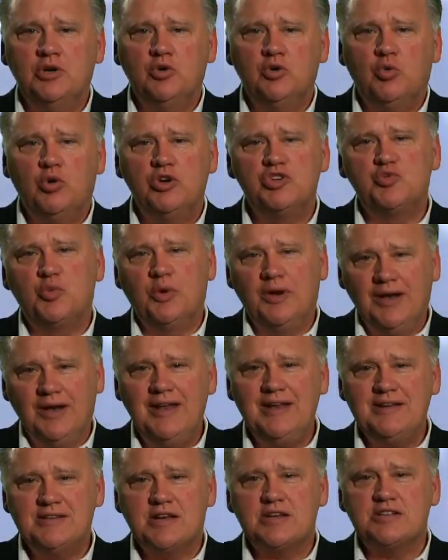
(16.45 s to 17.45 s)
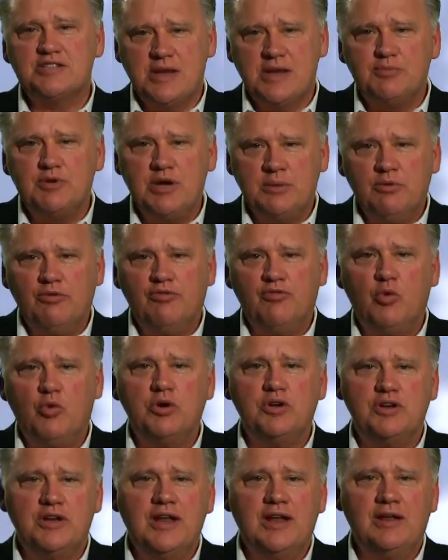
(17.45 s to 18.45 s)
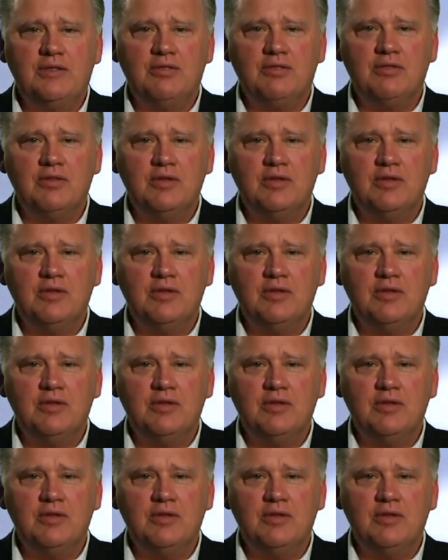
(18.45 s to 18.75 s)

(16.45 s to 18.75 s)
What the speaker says: which released September 14th